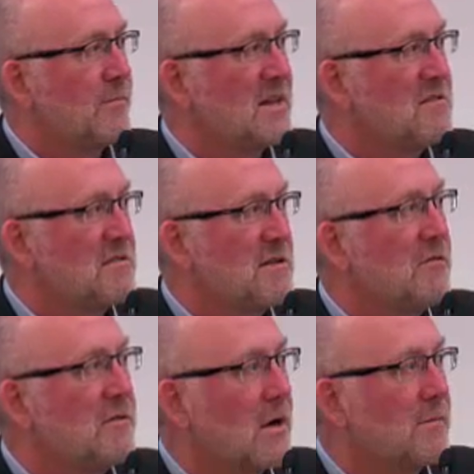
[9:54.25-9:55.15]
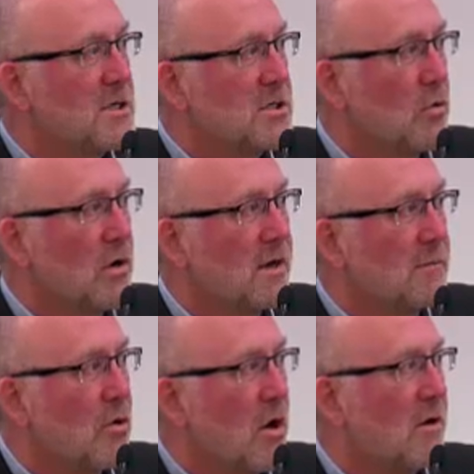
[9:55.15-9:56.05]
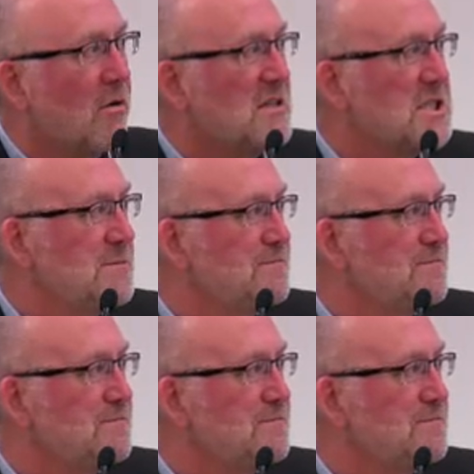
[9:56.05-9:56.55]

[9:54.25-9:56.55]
That's still very much a work in progress.